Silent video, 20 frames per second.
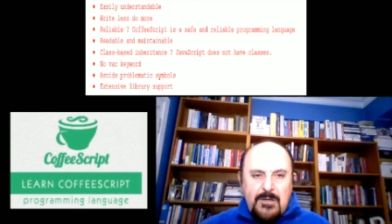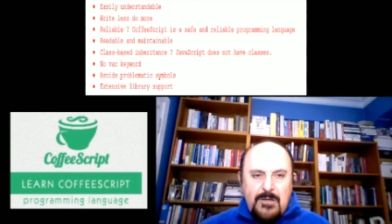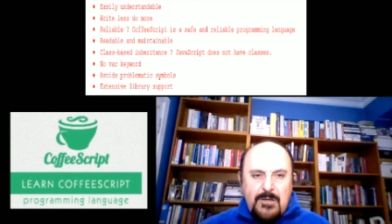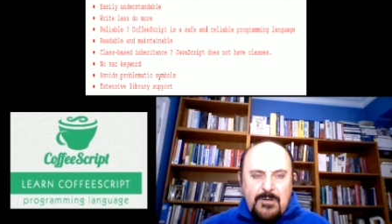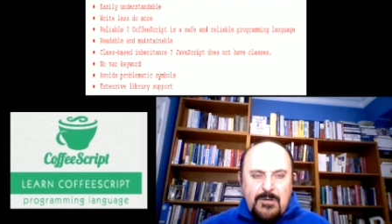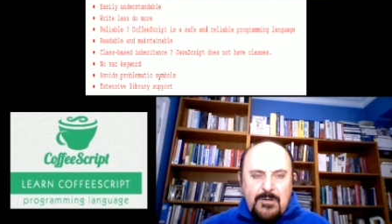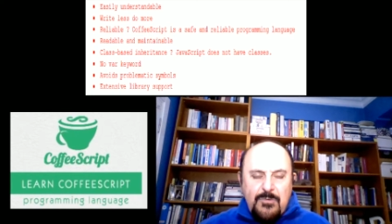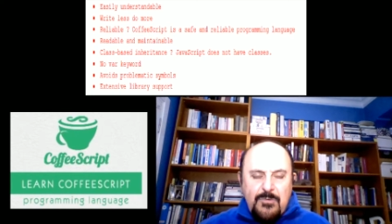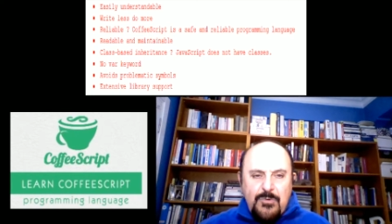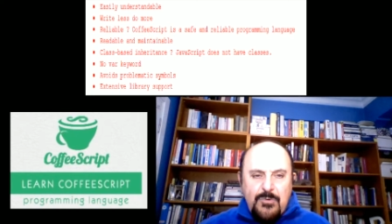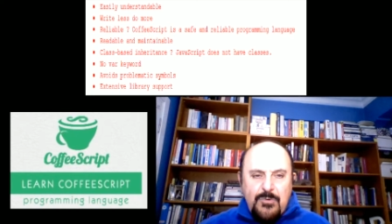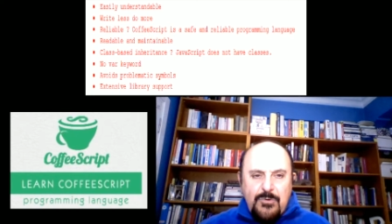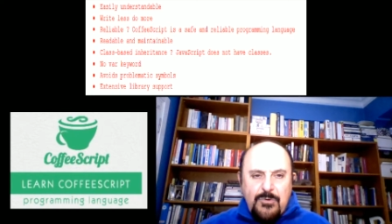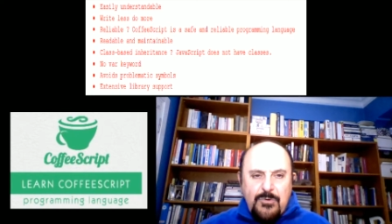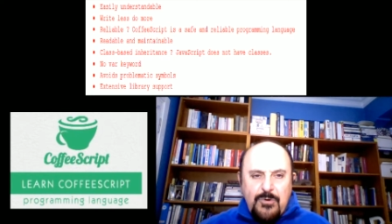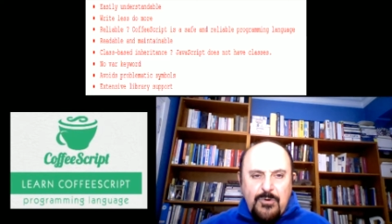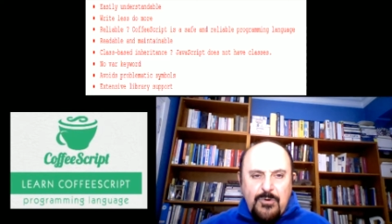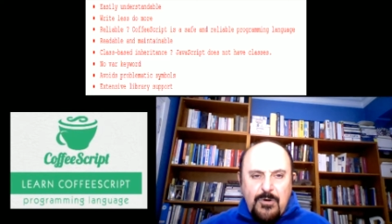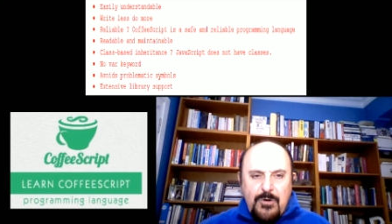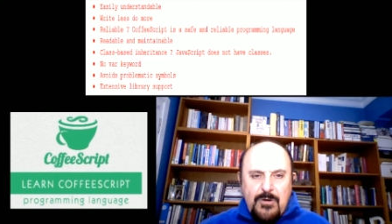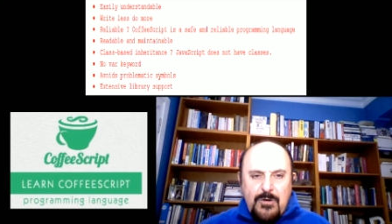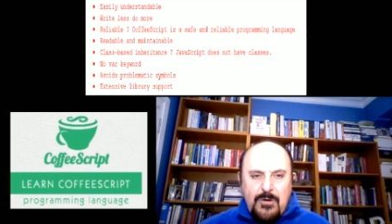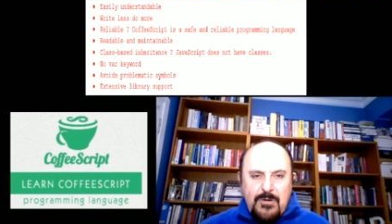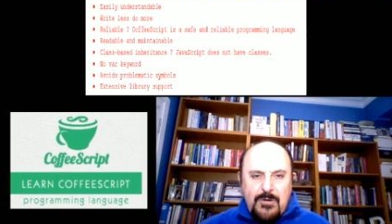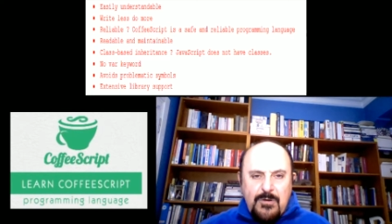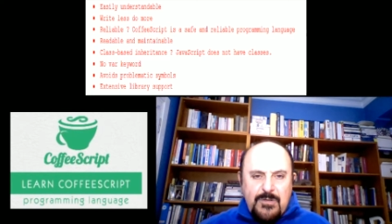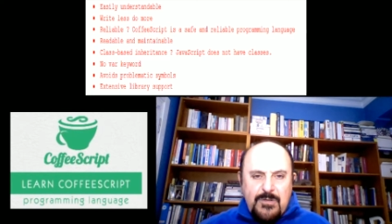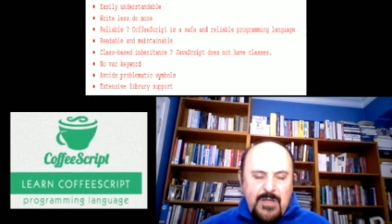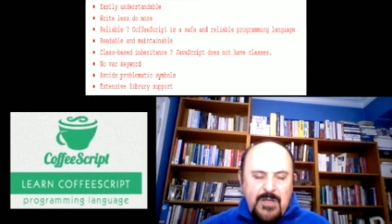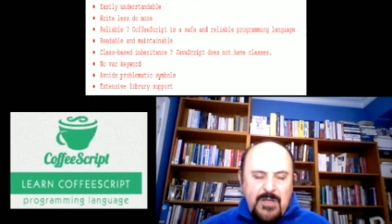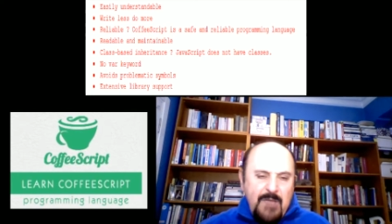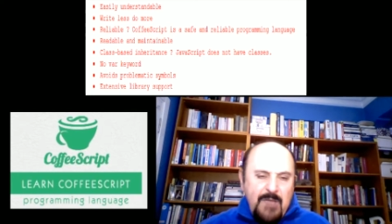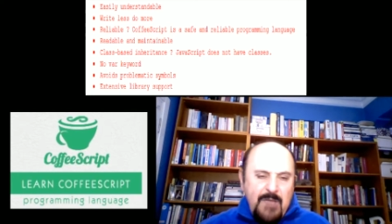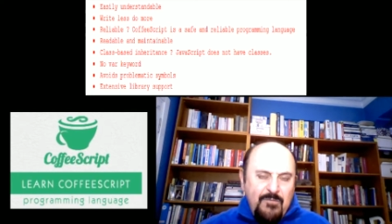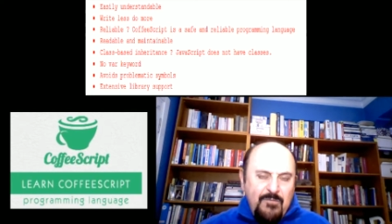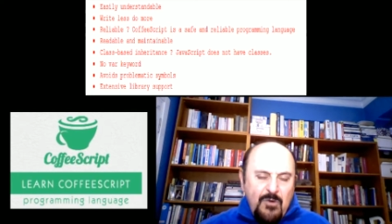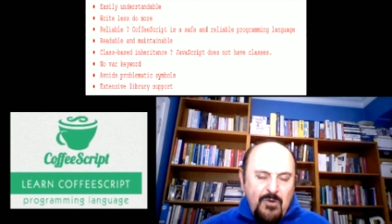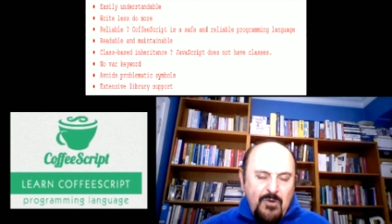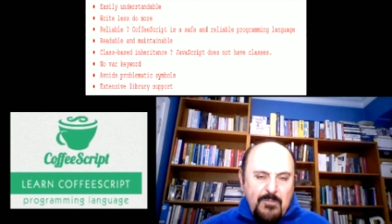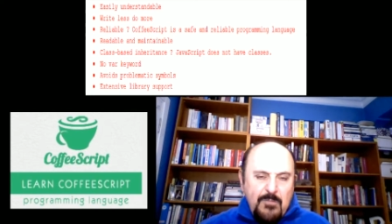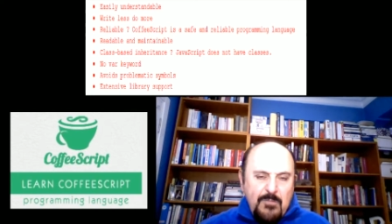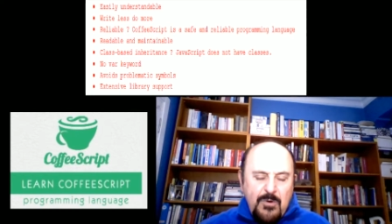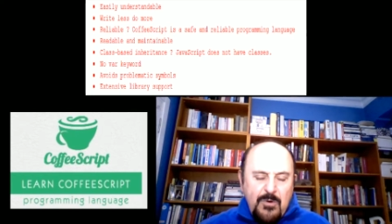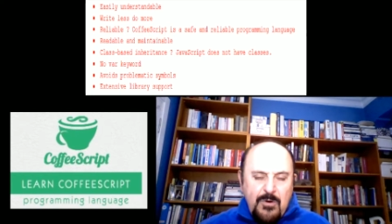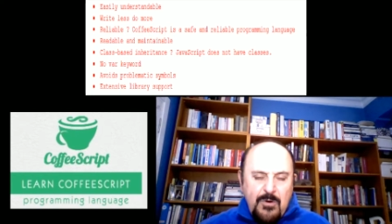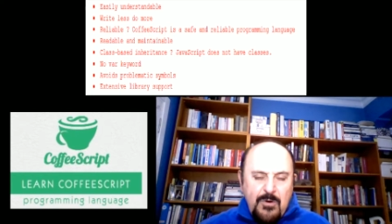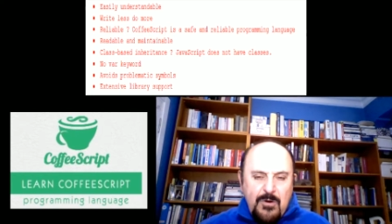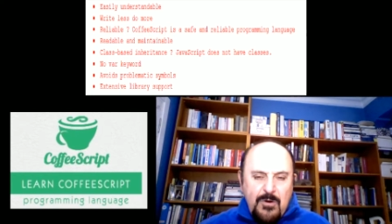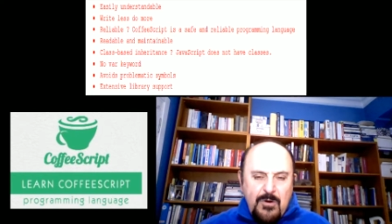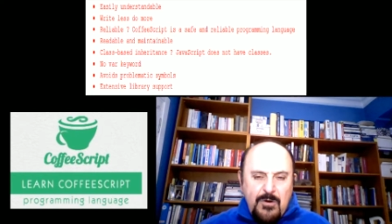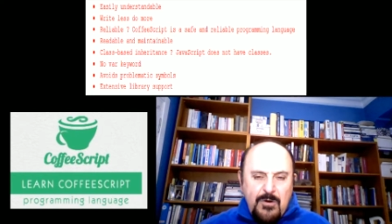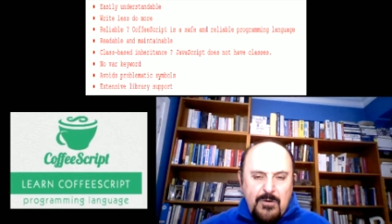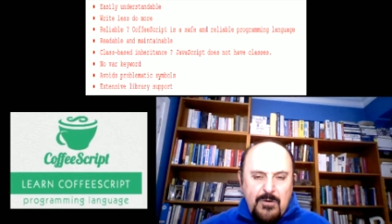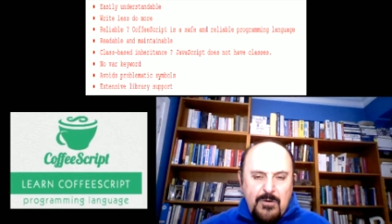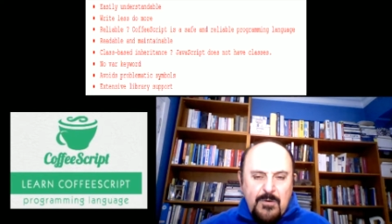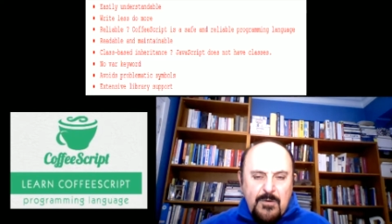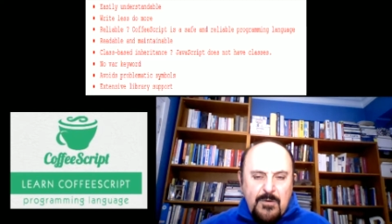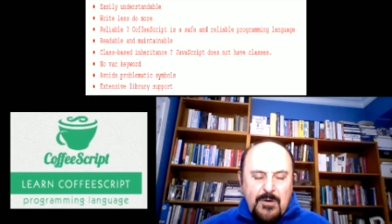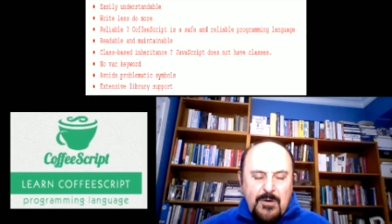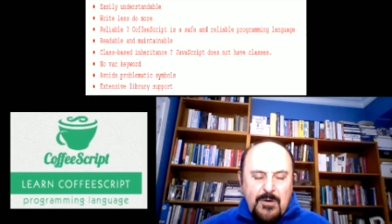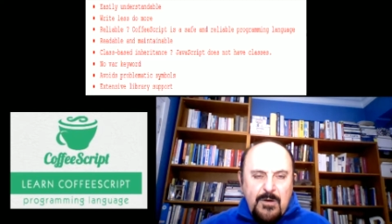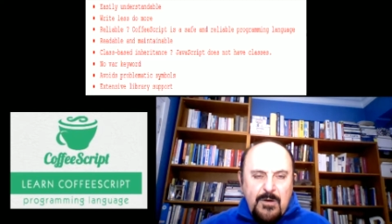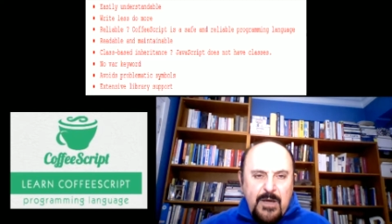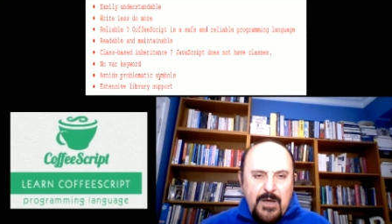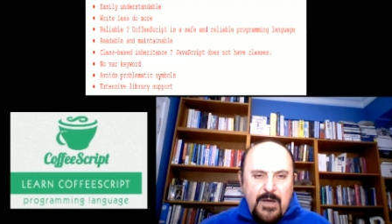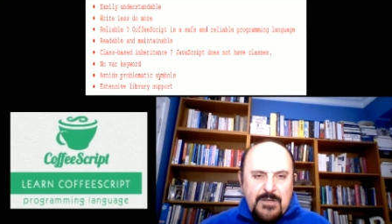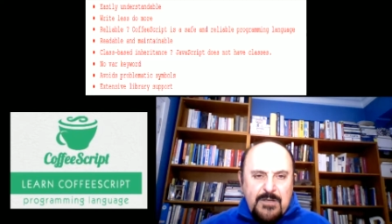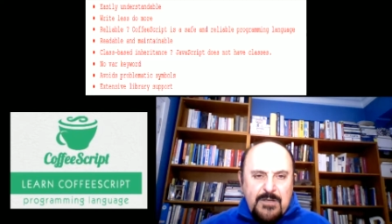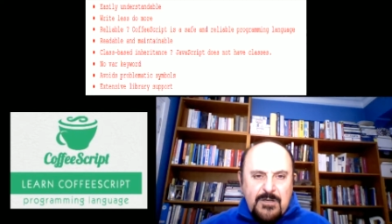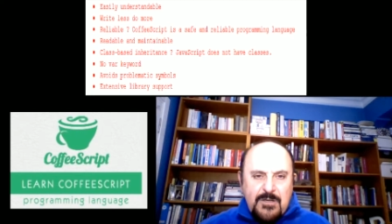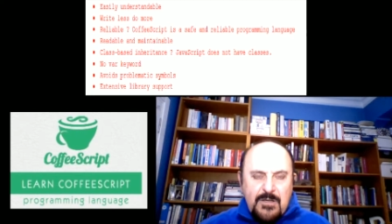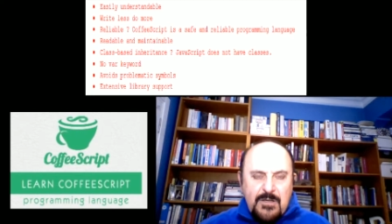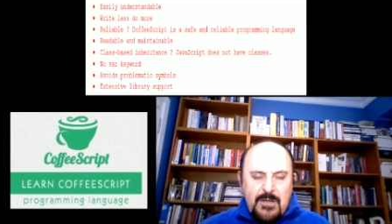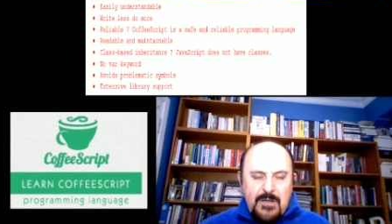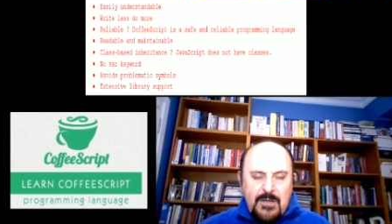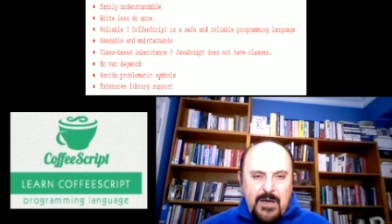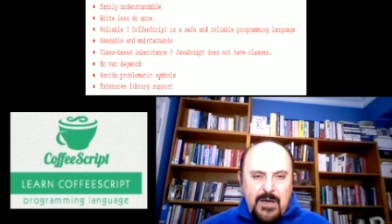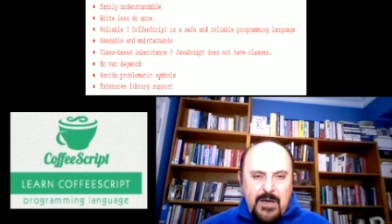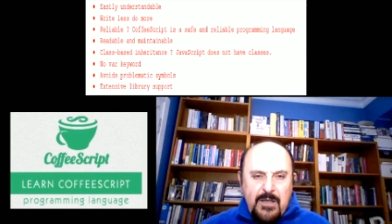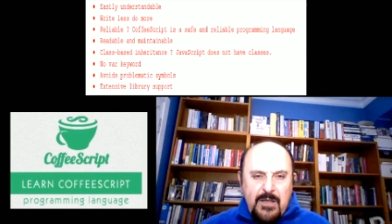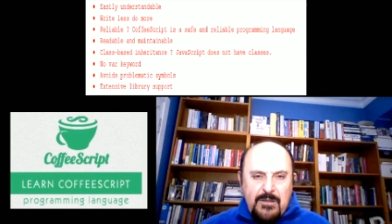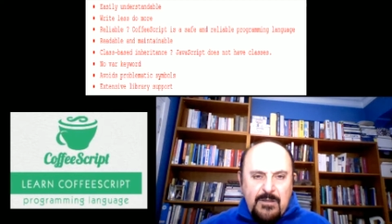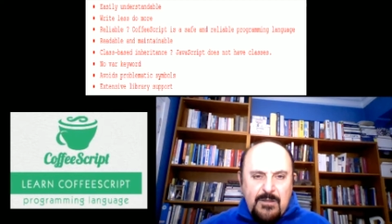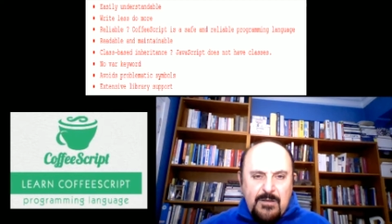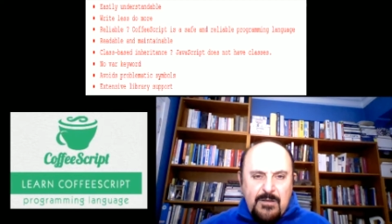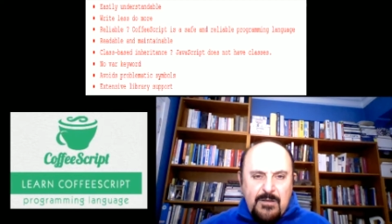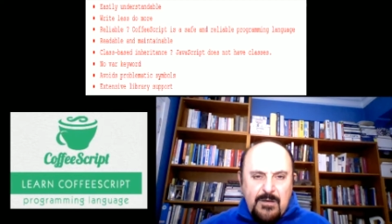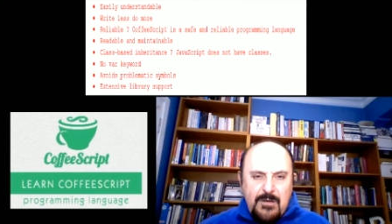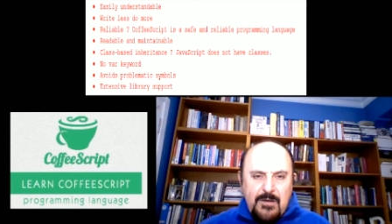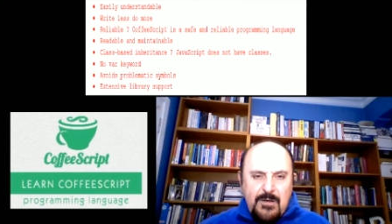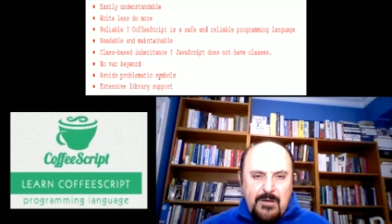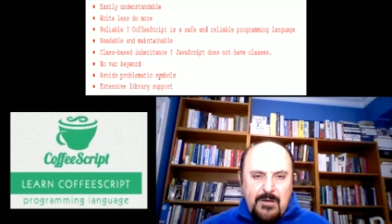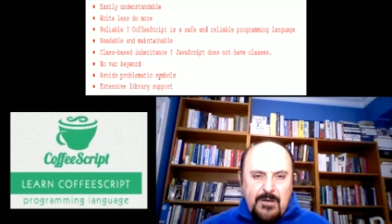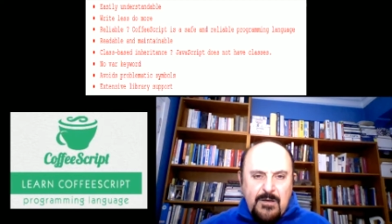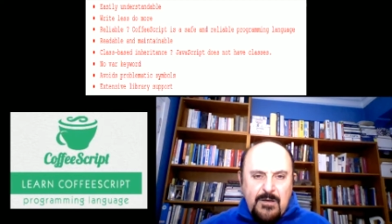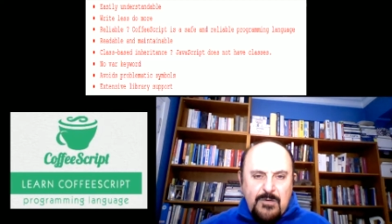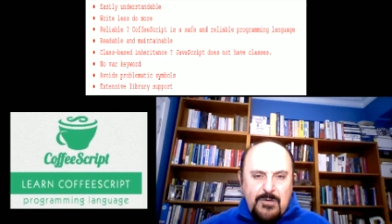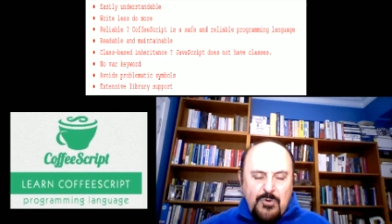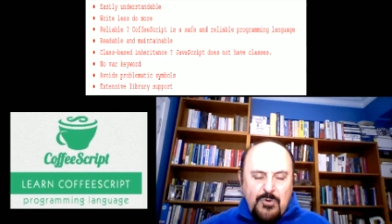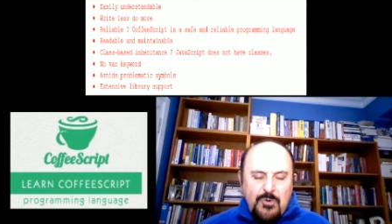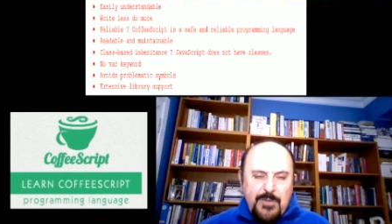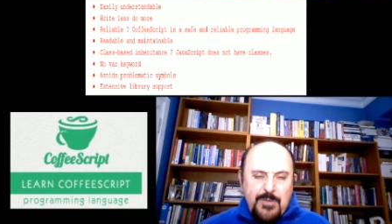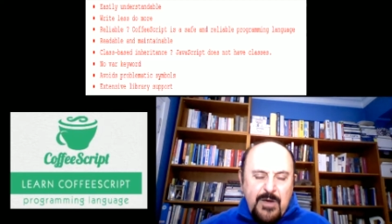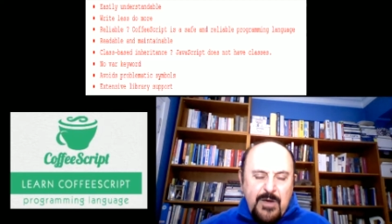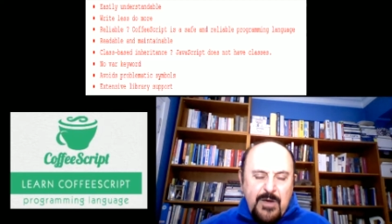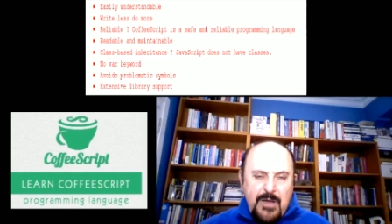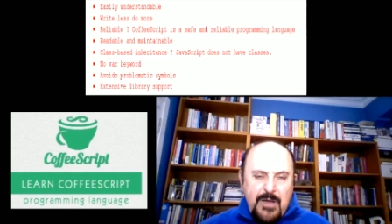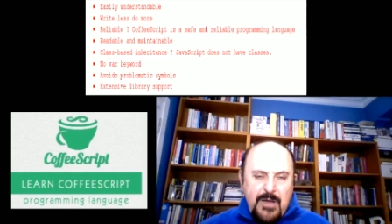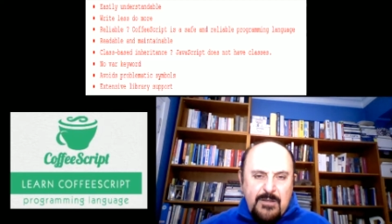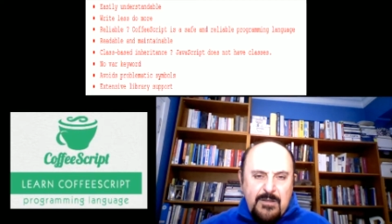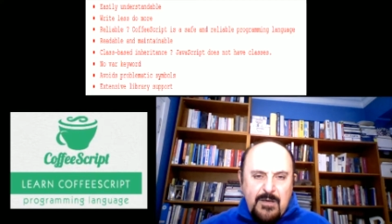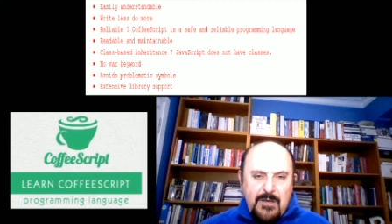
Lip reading: due to stem from Haskell and Ruby and